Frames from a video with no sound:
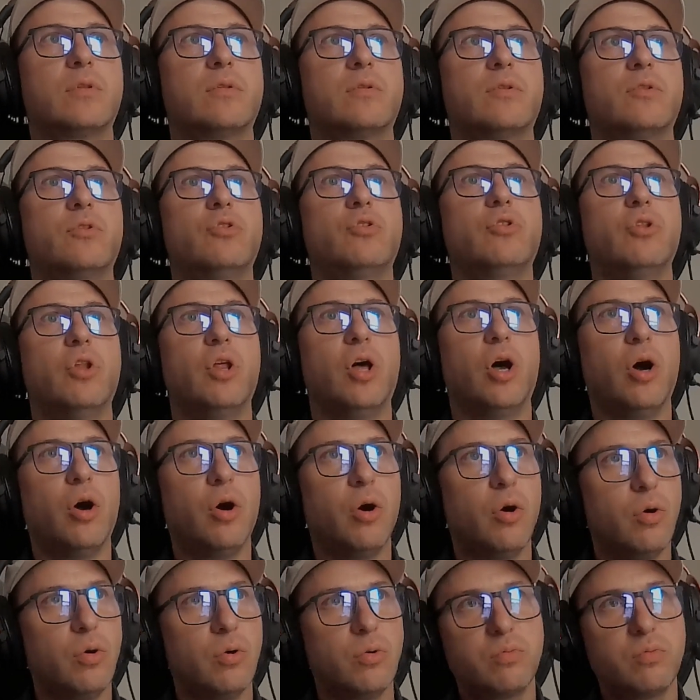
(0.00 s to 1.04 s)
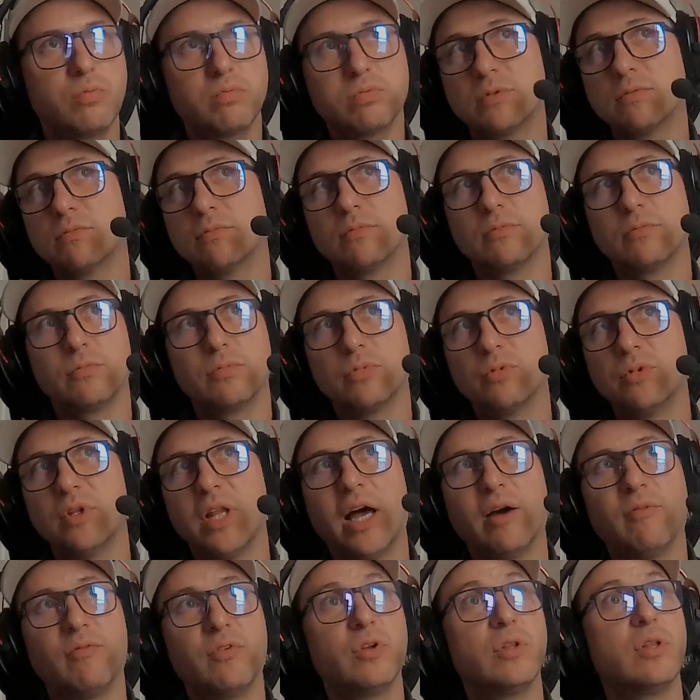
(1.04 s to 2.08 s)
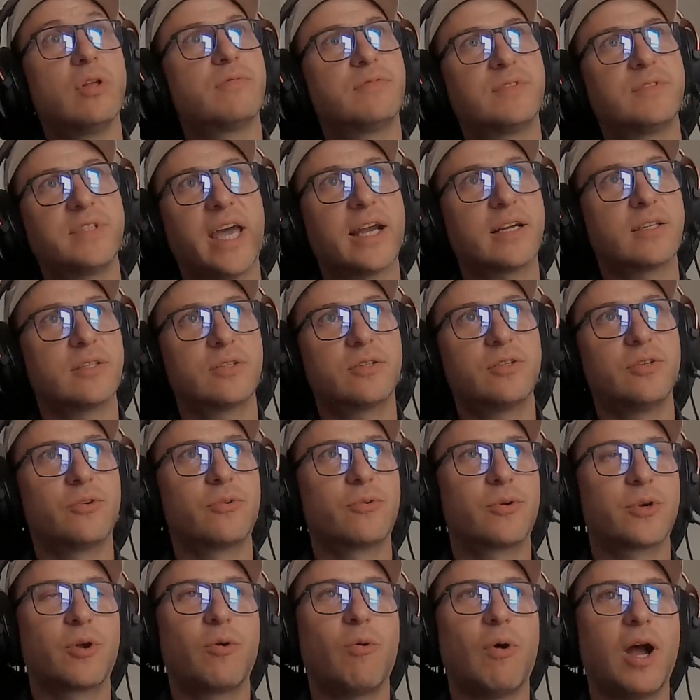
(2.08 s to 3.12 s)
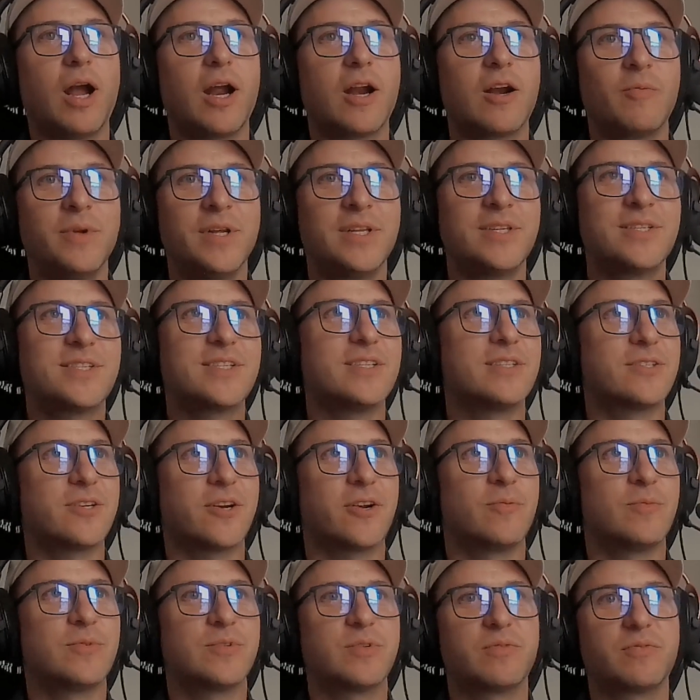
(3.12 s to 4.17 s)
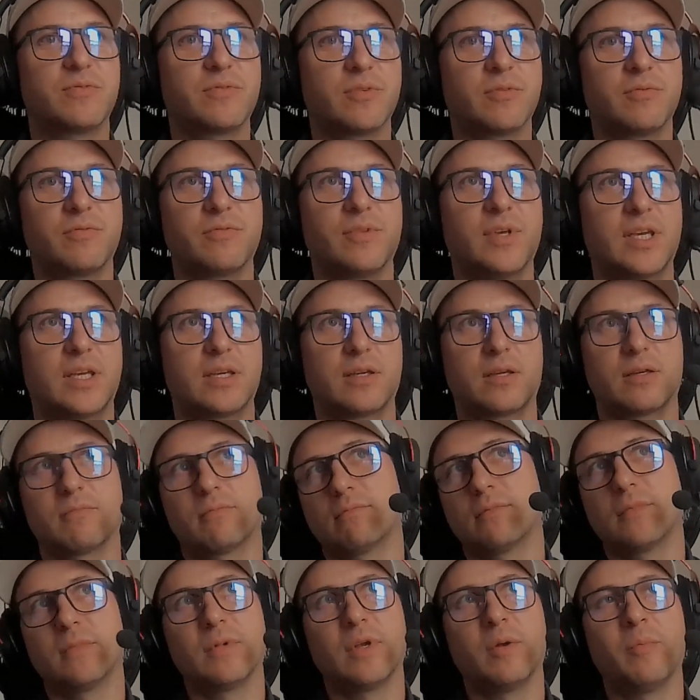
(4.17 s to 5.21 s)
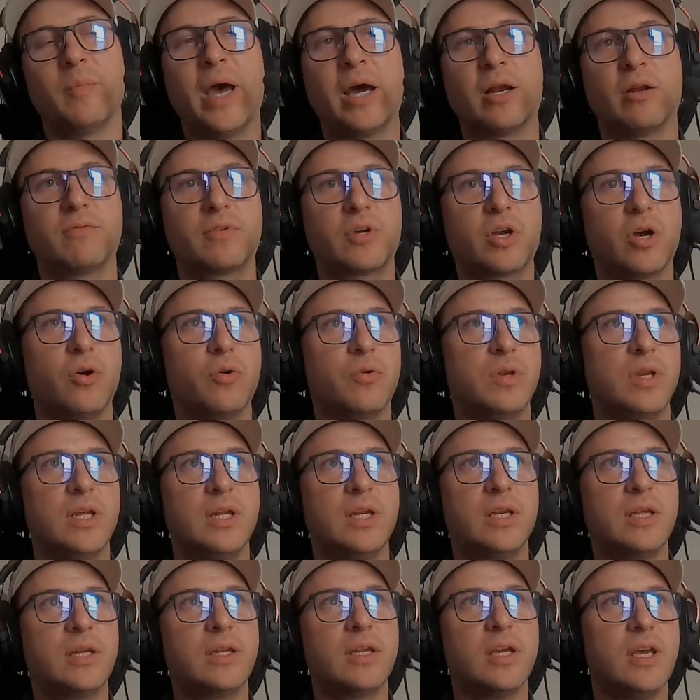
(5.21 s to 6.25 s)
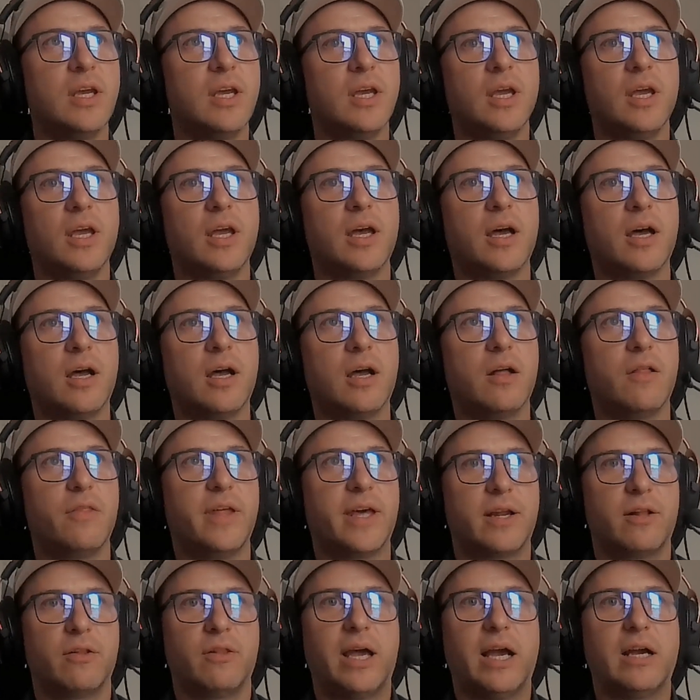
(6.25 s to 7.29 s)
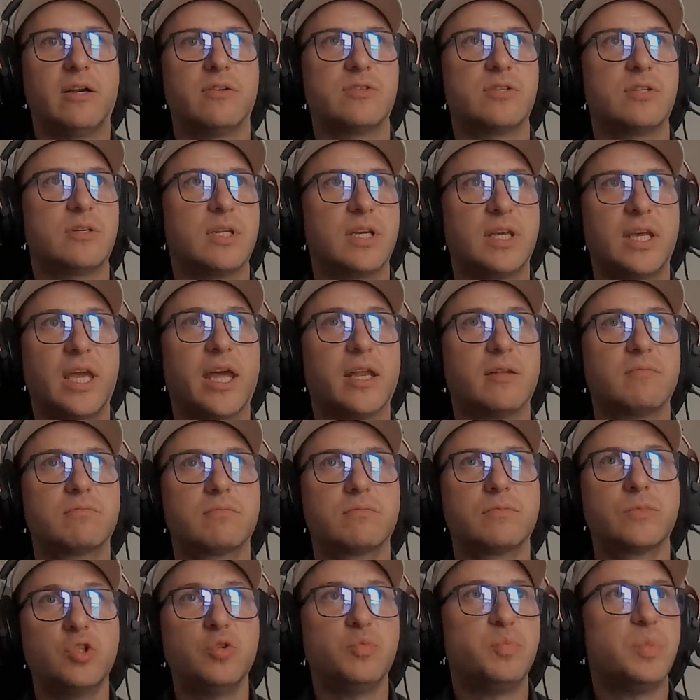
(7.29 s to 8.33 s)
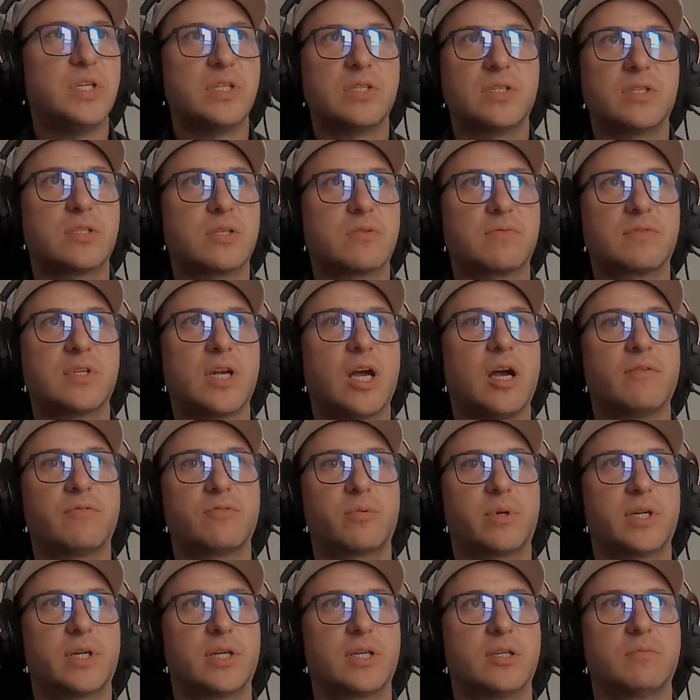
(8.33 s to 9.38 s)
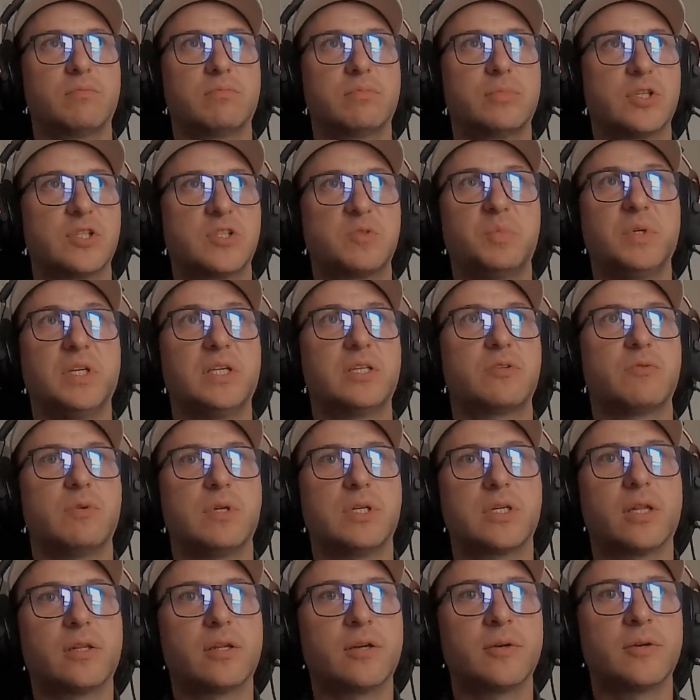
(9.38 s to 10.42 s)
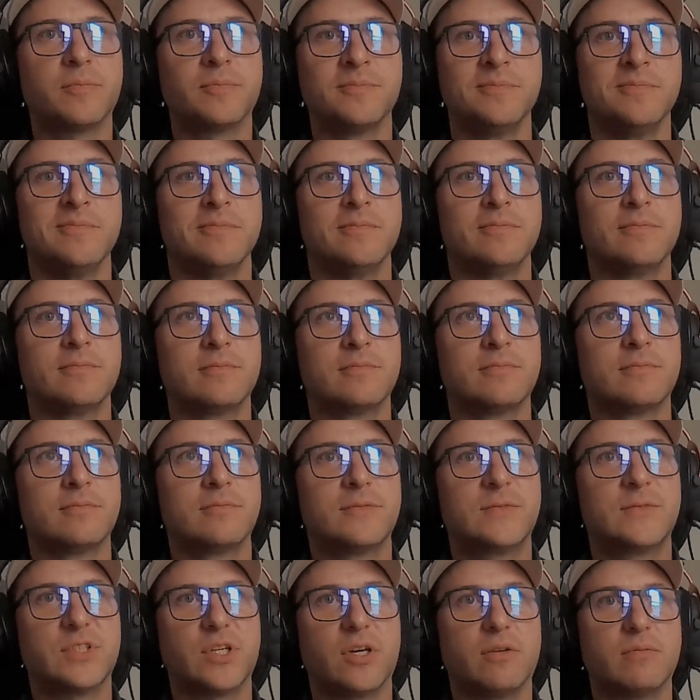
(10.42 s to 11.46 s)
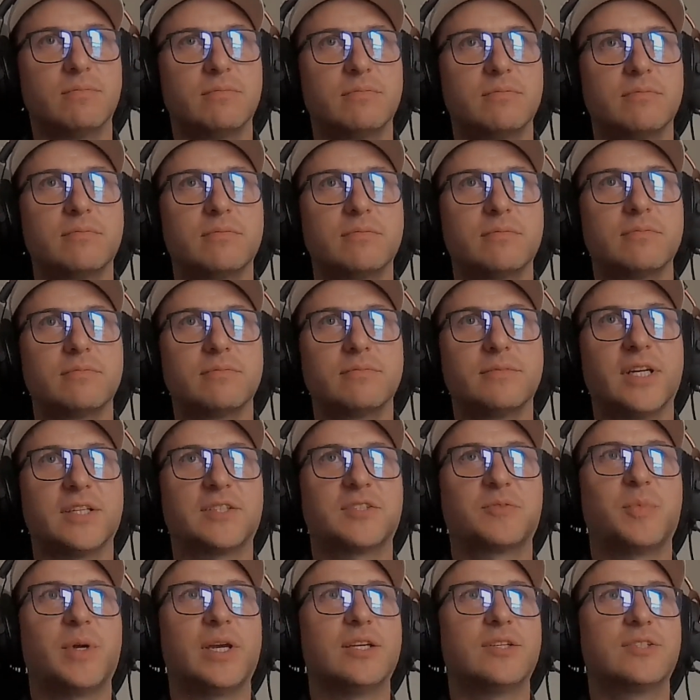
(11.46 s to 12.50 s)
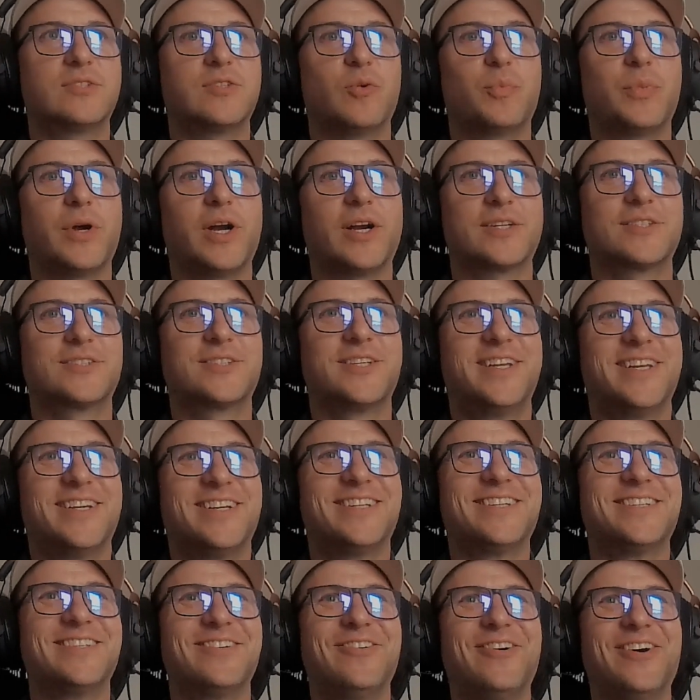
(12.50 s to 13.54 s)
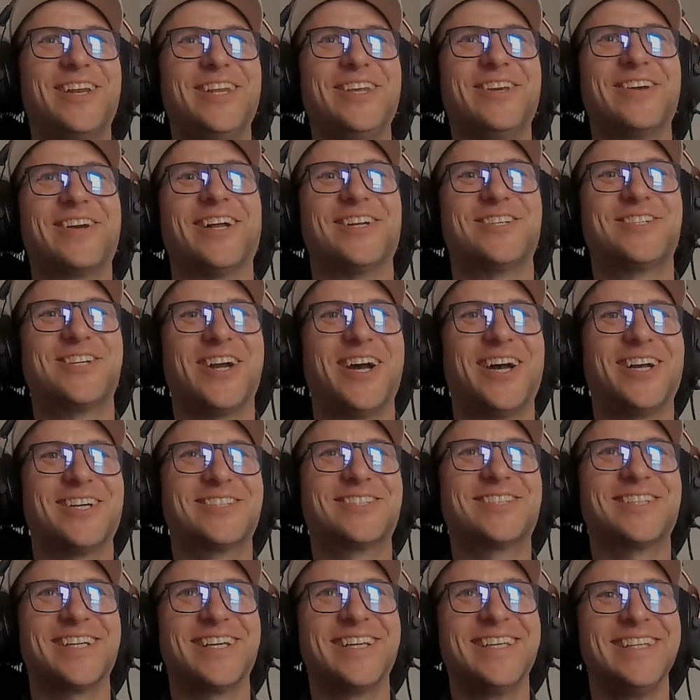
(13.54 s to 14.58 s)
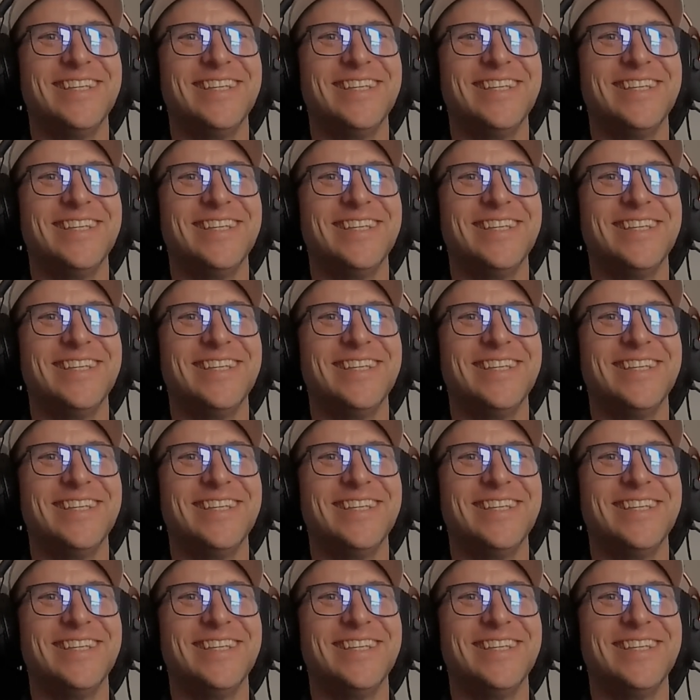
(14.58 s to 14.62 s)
low level of technical requirements in terms of like amount of code needed, that allows you to get two pieces of software to speak to each other. So that's my soapbox. What do you got, Josh?